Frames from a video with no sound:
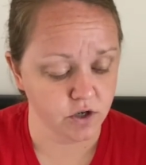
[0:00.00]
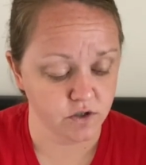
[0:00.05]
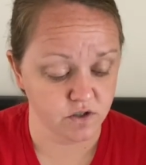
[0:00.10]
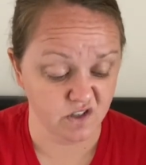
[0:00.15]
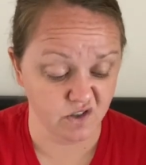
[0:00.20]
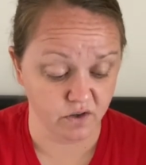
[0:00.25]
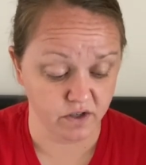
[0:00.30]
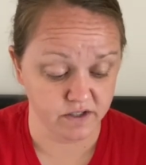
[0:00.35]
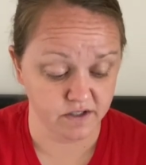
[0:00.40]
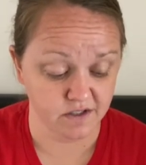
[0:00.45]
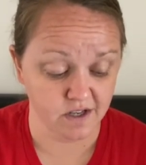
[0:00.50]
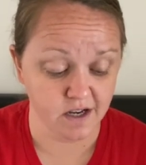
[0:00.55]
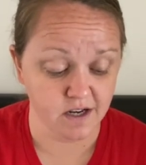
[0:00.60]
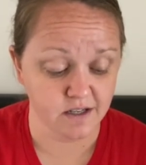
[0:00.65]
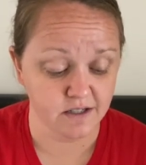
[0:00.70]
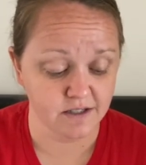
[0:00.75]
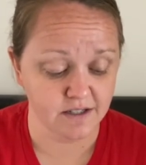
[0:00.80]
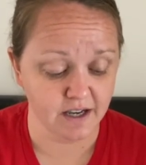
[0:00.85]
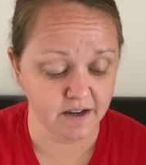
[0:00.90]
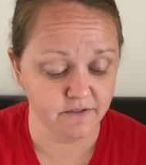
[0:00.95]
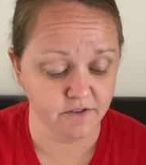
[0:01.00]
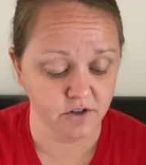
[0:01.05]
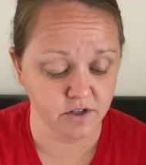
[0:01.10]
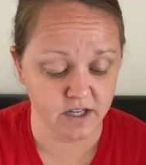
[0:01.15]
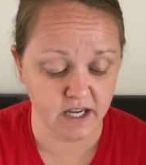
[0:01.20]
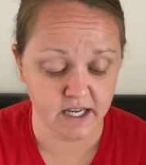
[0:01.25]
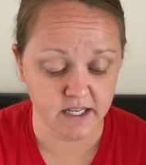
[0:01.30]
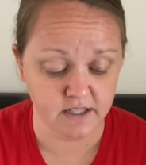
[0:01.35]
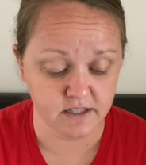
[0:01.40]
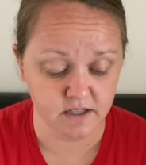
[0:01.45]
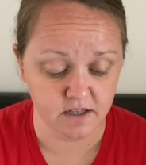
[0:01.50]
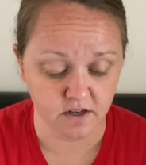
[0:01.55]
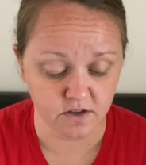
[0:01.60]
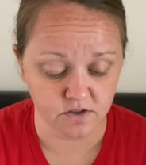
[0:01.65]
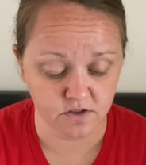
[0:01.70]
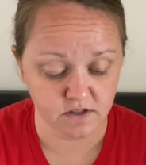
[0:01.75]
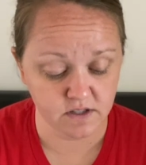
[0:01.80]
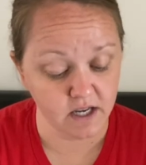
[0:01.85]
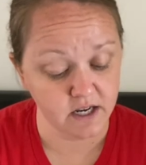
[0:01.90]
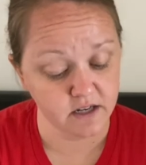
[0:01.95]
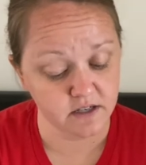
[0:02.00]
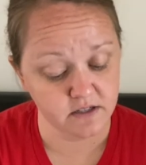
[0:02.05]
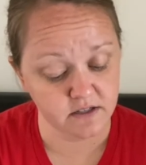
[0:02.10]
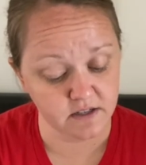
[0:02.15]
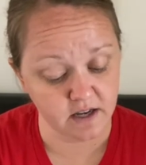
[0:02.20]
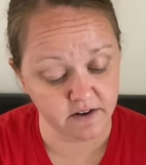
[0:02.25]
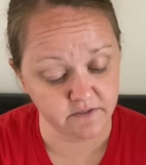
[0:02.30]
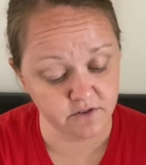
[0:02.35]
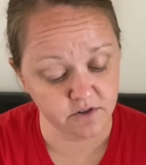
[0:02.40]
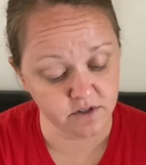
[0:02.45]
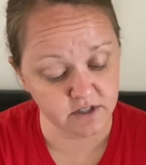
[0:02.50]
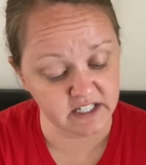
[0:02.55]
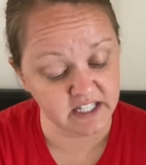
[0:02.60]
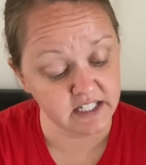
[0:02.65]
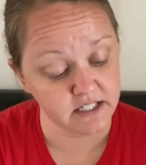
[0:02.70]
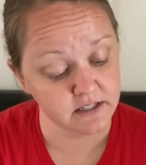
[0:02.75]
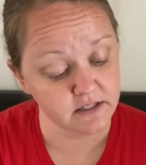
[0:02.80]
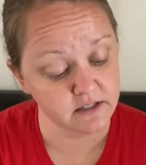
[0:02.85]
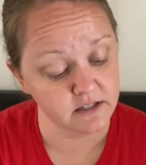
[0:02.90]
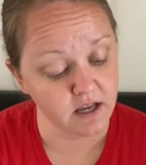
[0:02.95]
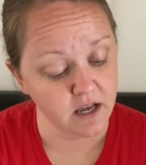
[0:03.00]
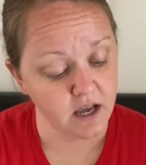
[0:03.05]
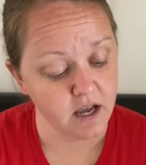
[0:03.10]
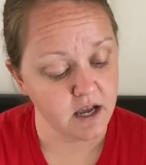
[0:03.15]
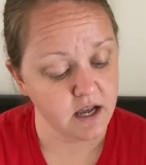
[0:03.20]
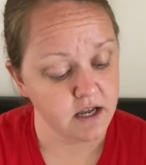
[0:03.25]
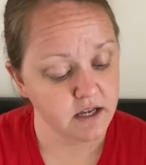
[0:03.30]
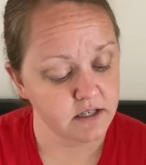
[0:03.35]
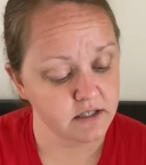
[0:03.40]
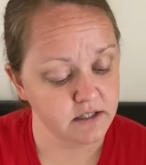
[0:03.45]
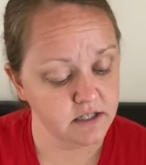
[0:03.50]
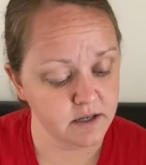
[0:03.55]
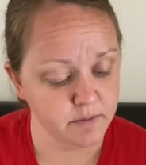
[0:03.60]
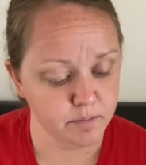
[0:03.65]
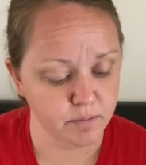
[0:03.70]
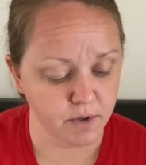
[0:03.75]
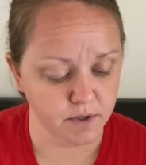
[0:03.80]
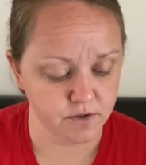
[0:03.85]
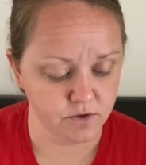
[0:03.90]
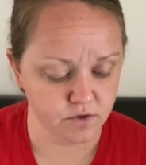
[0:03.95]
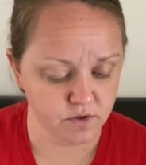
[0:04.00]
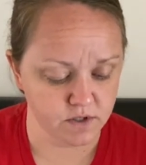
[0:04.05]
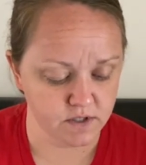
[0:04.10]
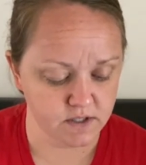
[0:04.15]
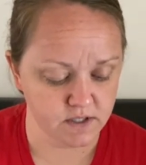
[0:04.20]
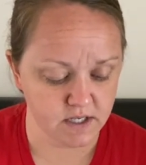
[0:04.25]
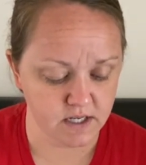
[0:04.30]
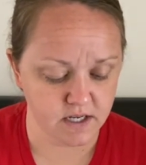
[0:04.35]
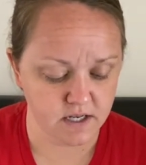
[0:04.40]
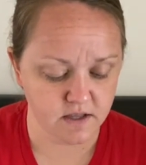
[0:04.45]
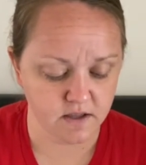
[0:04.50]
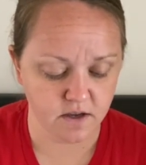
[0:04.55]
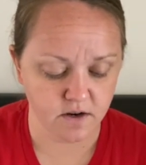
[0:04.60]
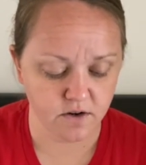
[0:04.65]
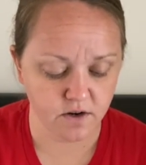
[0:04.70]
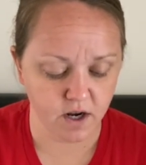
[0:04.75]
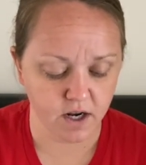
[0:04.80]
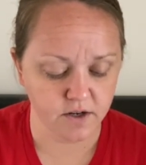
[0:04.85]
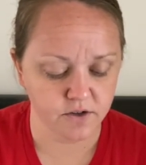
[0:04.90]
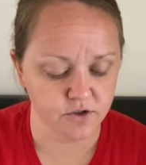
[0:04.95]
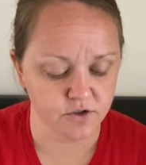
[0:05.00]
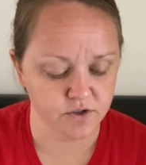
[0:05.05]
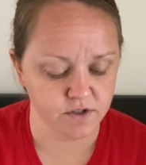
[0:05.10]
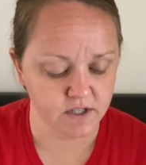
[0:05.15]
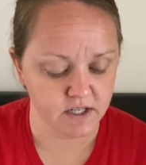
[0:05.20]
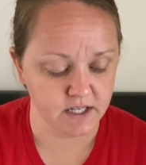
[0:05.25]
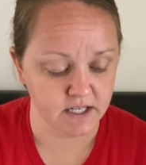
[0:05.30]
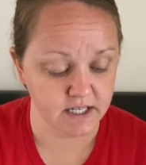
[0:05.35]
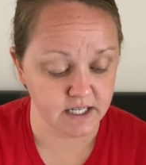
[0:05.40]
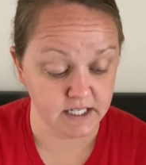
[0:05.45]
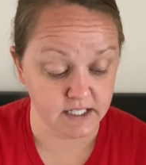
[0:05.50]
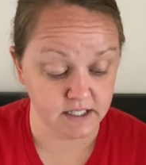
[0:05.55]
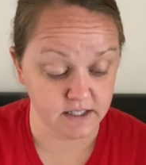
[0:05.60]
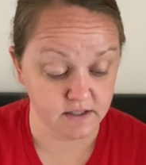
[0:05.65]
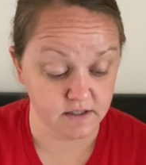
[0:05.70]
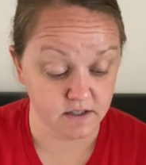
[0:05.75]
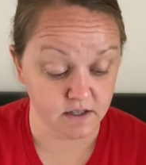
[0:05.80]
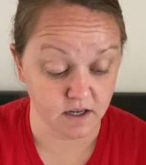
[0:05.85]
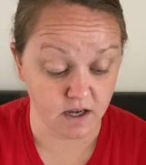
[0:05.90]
So I'll send diver gets, and I'll send diver gets deep under the sea in their undersea kits.